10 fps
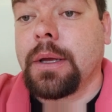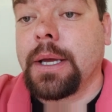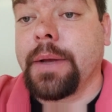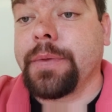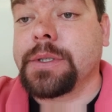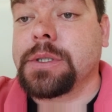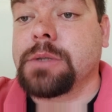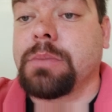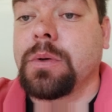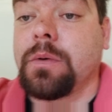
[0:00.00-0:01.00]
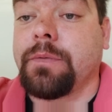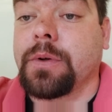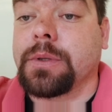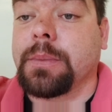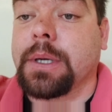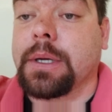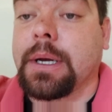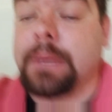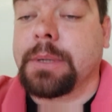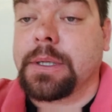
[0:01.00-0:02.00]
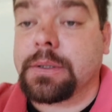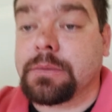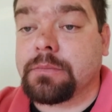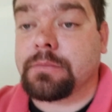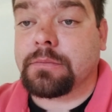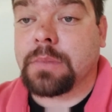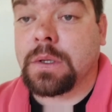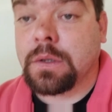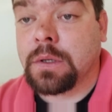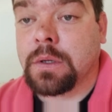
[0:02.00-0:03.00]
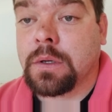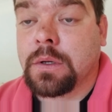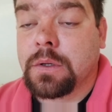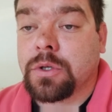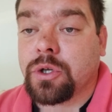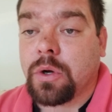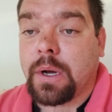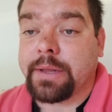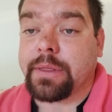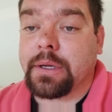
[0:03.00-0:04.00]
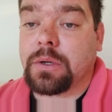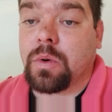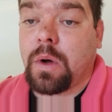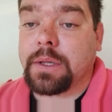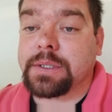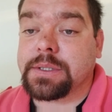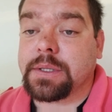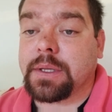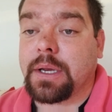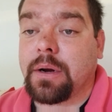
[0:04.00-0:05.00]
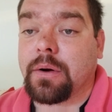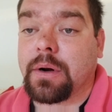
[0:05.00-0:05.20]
And this is beautiful to me. I mean, I think equality's in the air.